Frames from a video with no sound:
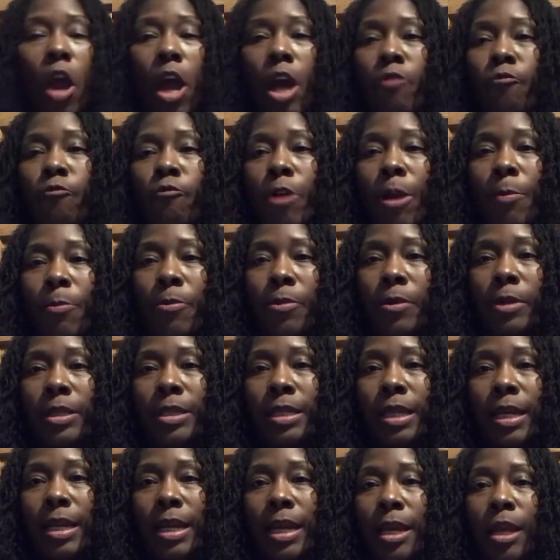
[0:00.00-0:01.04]

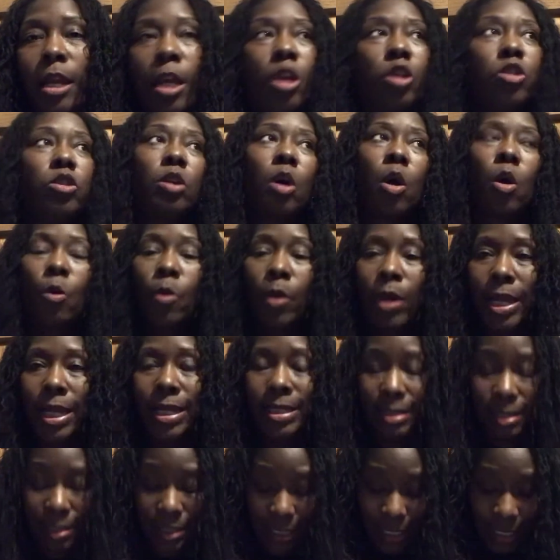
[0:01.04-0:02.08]
unrepresented, so
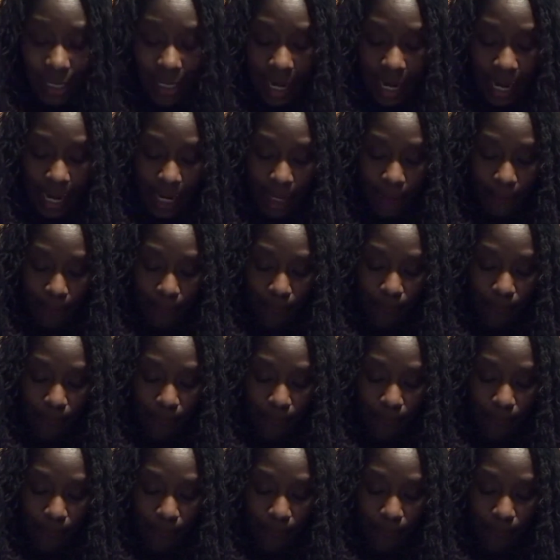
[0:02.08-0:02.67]
it's delayed.